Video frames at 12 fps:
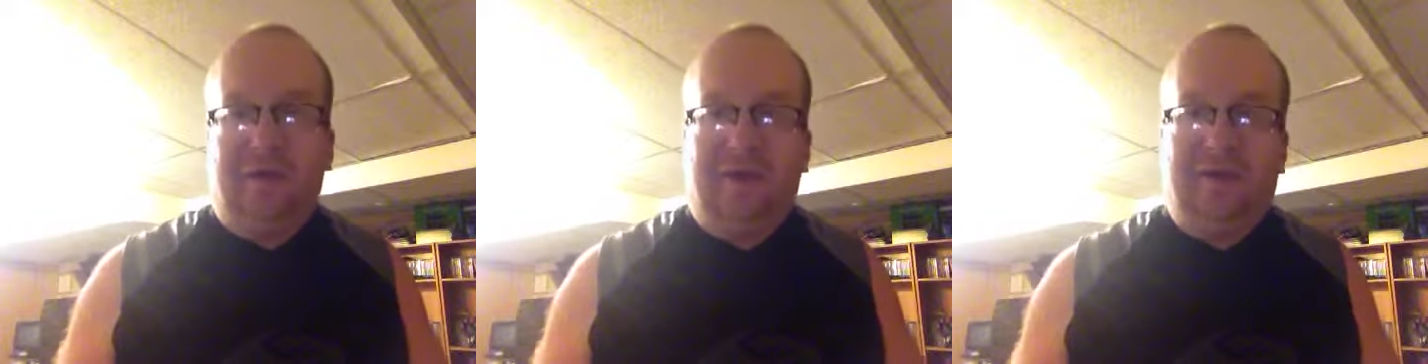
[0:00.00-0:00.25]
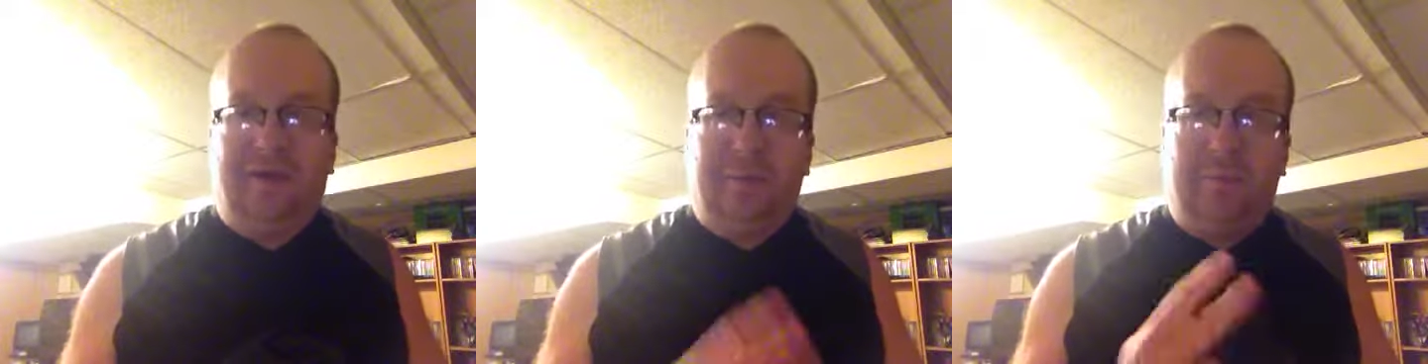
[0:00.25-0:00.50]
I
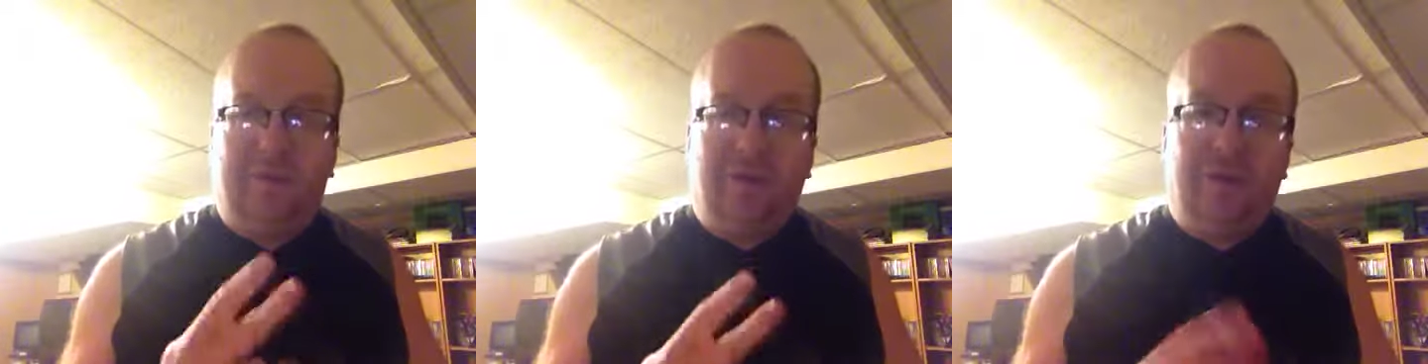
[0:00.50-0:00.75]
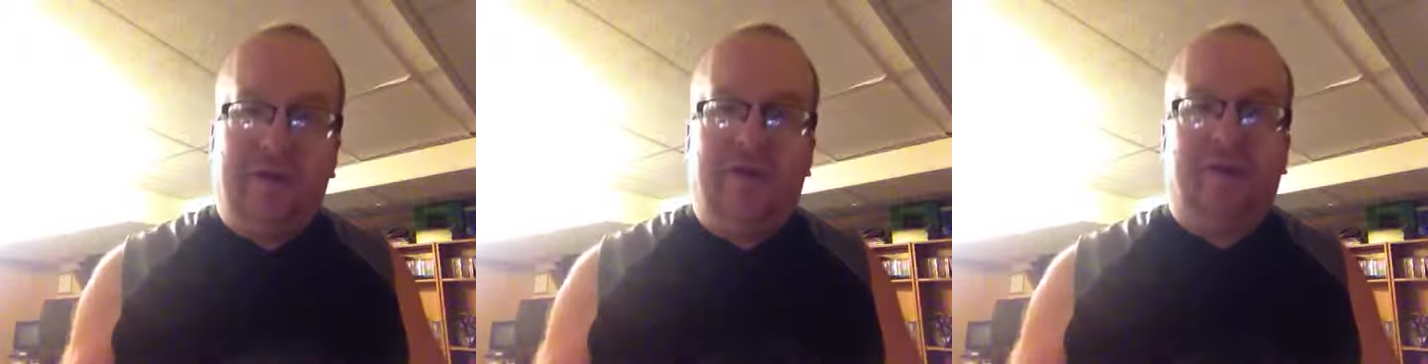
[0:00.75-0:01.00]
asked him two
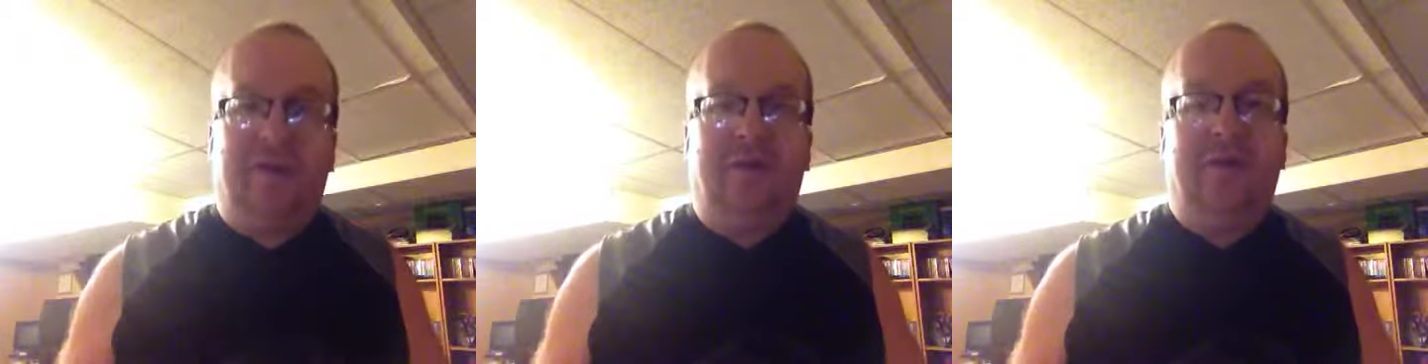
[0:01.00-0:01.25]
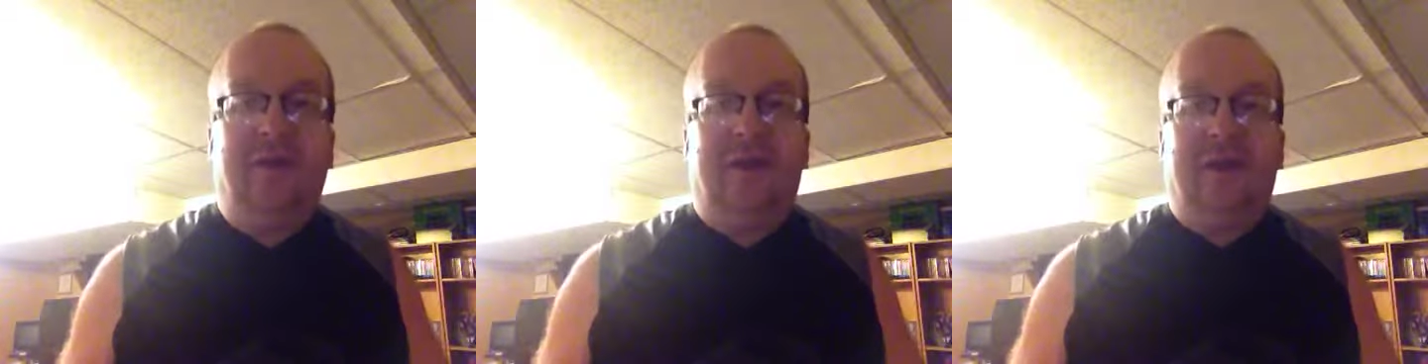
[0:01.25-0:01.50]
questions,
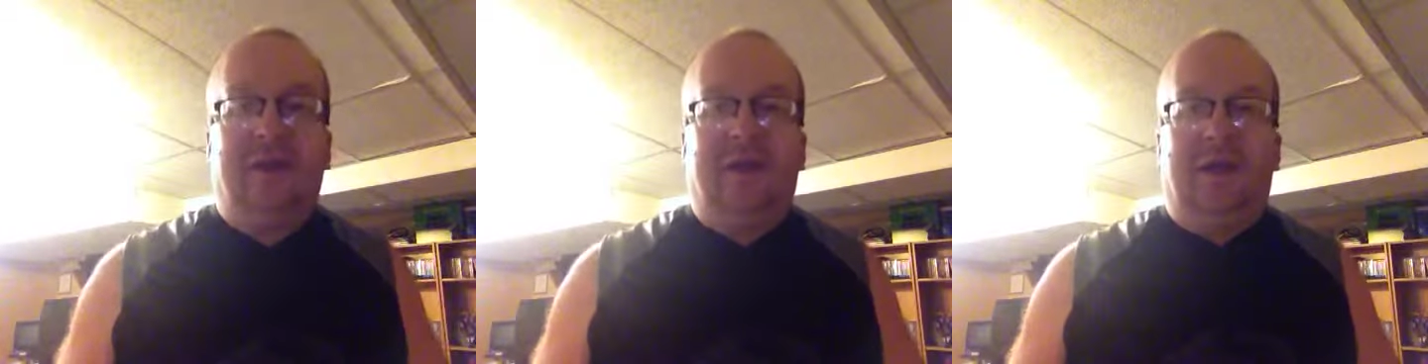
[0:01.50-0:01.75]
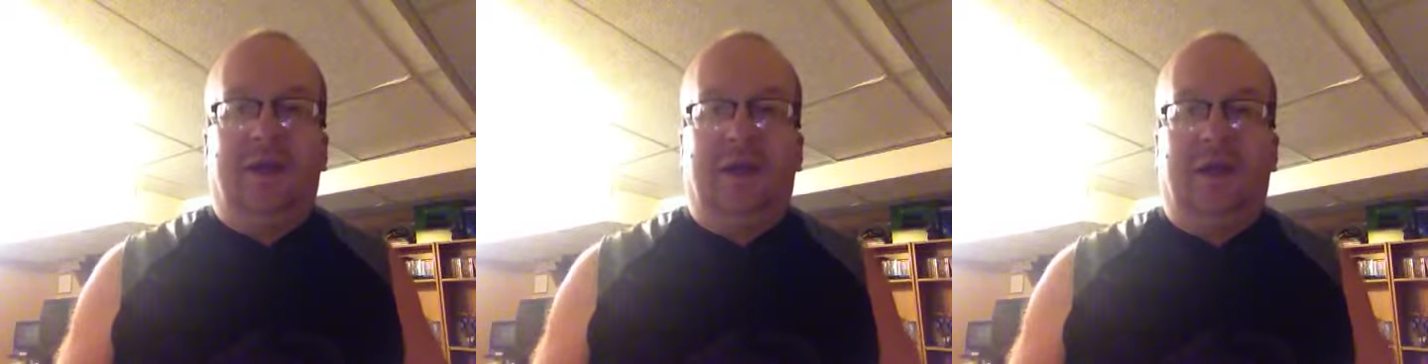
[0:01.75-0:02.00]

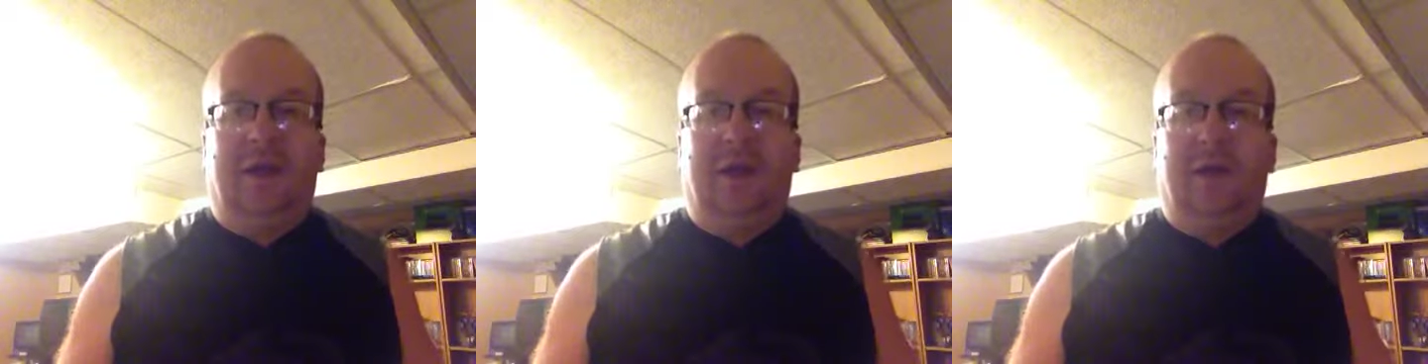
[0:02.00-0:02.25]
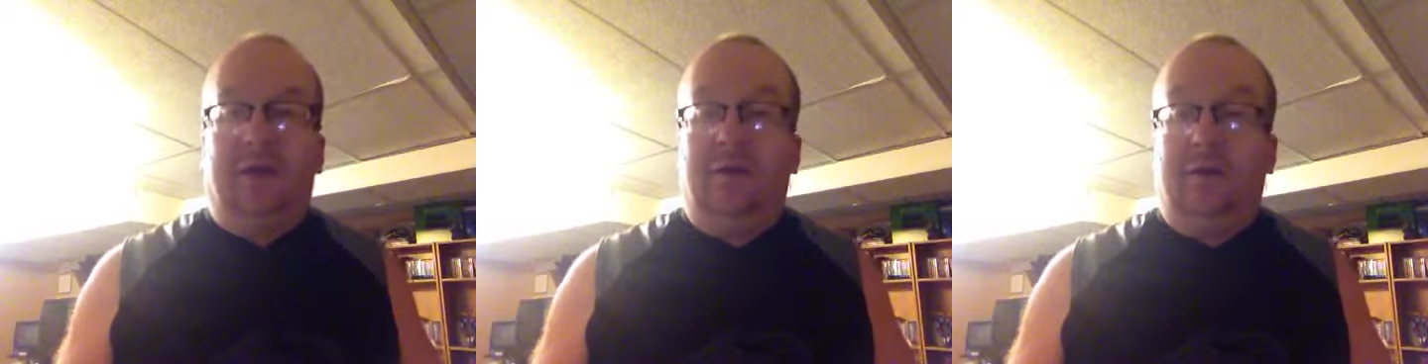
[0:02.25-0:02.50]

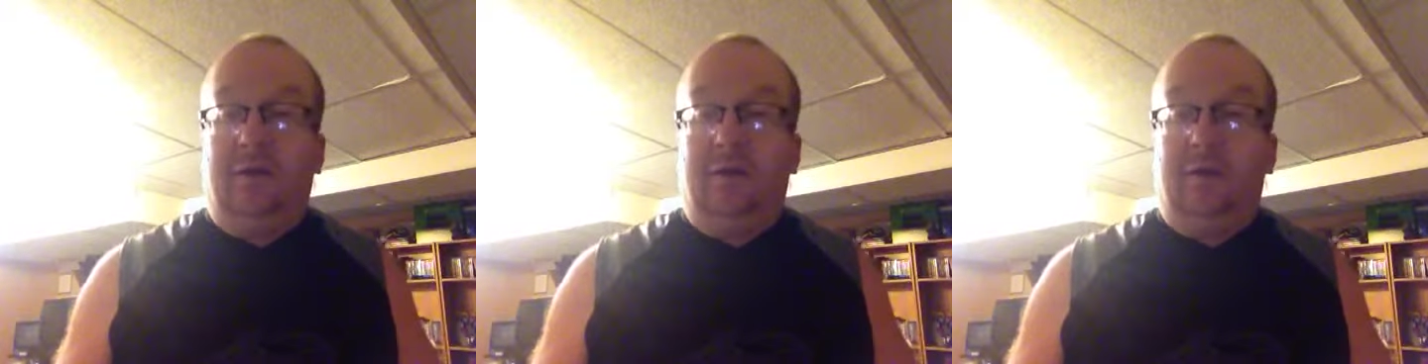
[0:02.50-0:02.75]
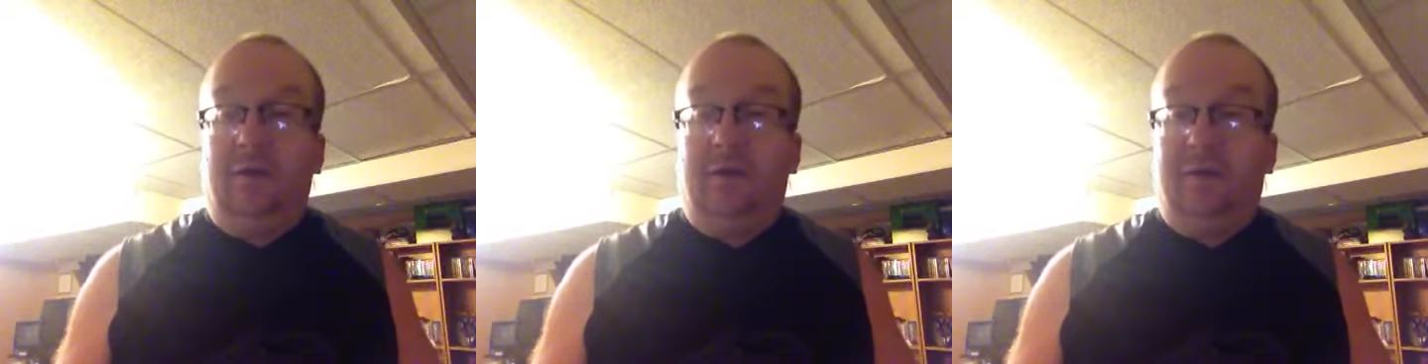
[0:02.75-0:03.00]
and
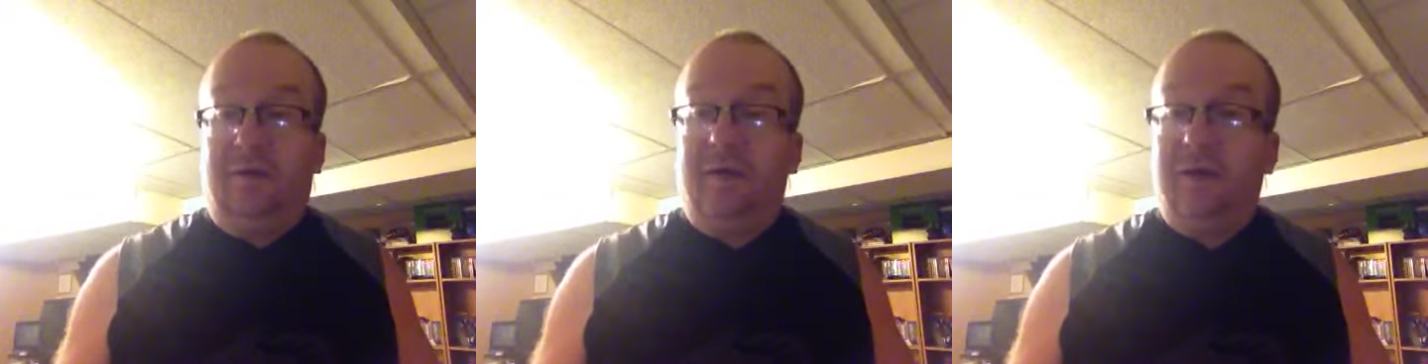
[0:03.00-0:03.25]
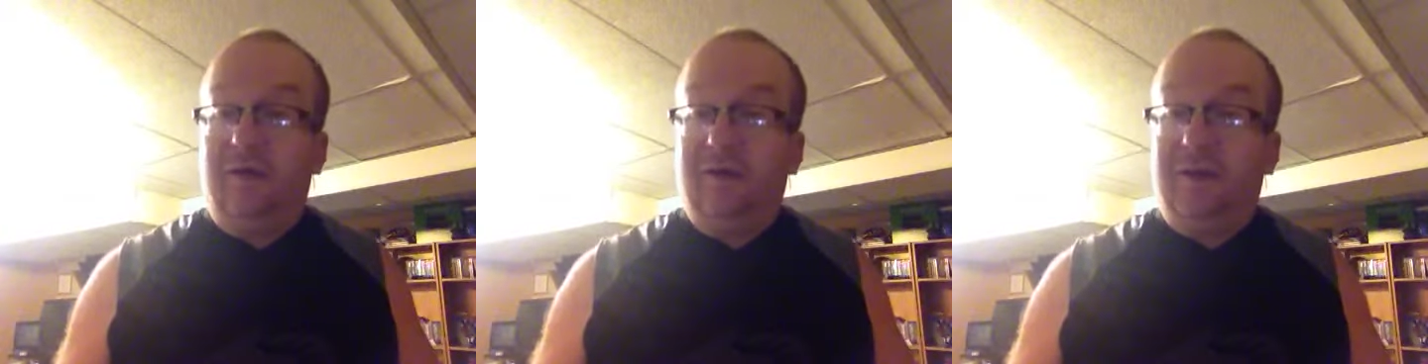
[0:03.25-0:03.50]

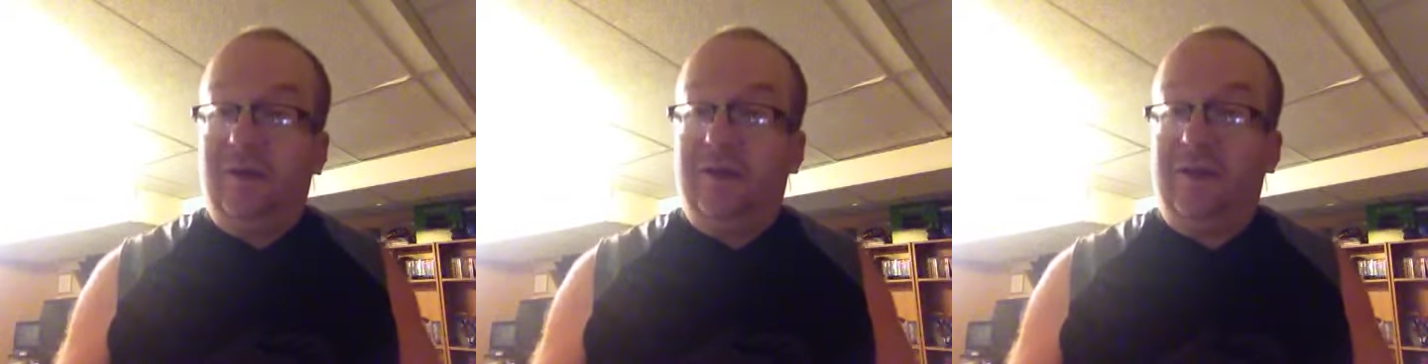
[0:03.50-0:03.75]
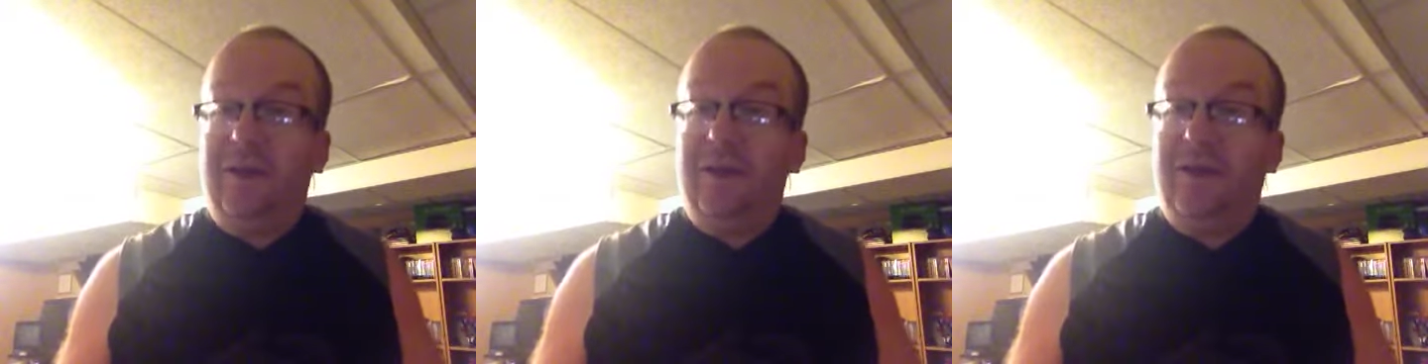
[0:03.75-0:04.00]
kind of shocked
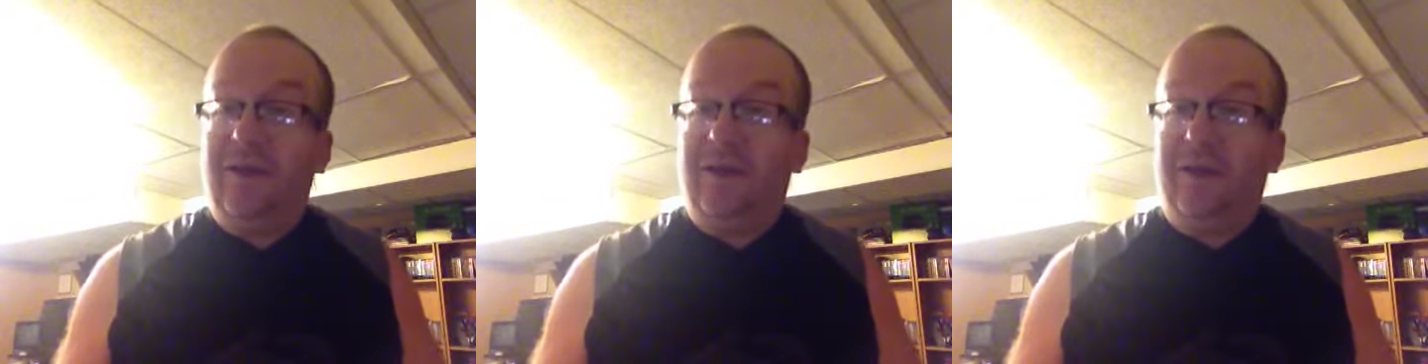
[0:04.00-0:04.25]
that he